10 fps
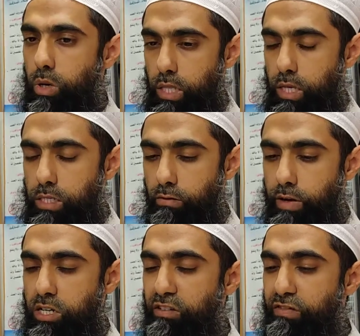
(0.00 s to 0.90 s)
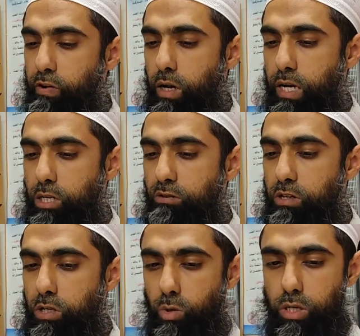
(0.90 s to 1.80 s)
Okay, that's a very different kind of
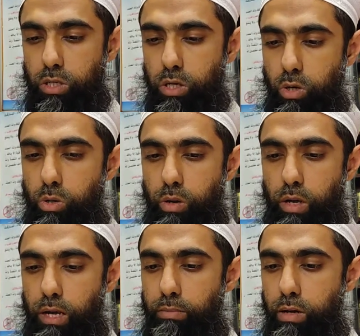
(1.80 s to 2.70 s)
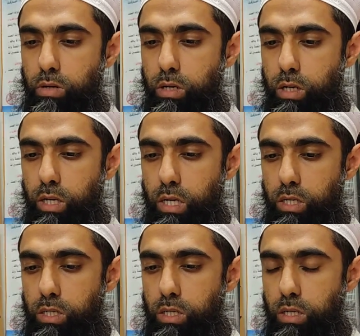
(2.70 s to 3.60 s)
situation you're talking about. It